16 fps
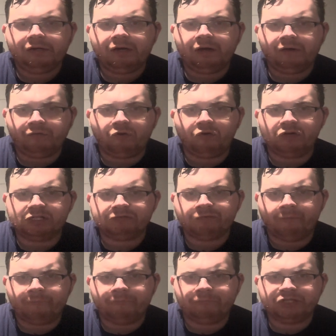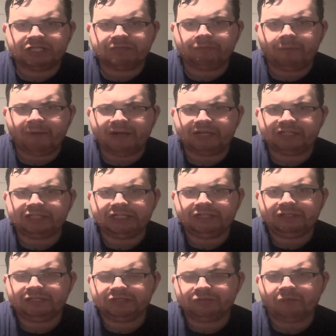of course, from Jason
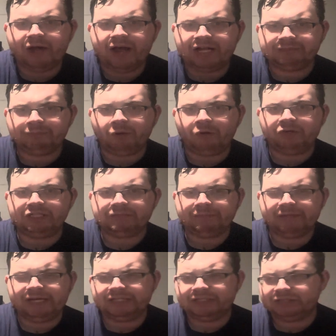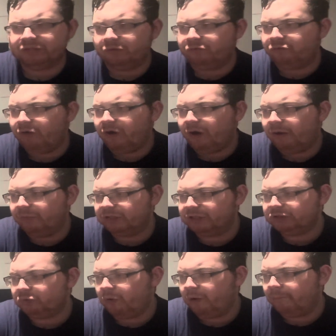Momonti, his last ball he's made so far with
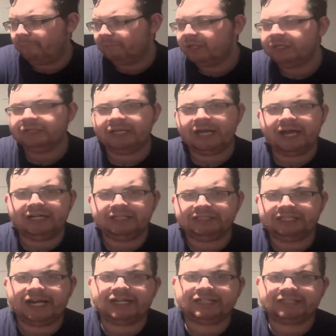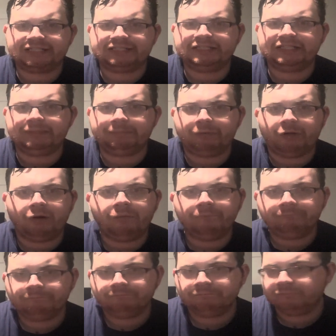Storm that has TX16 Pro.
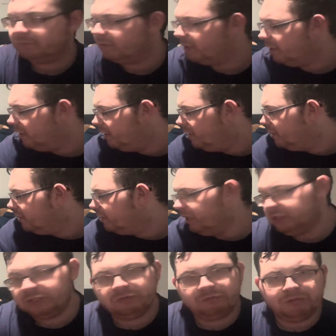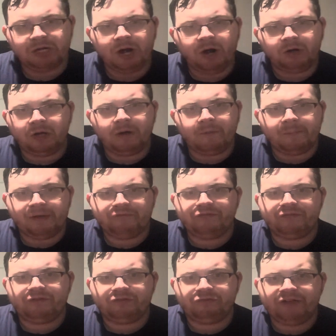Because we all know
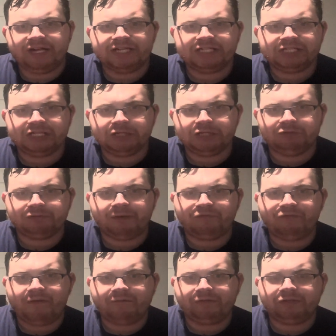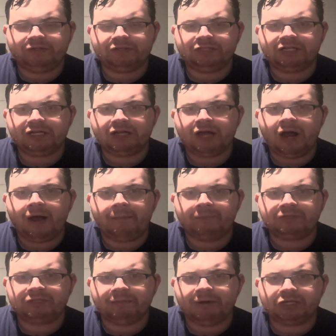the Phase 2 is my favorite
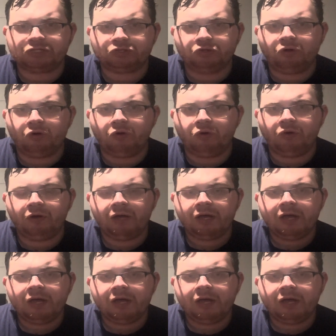symmetrical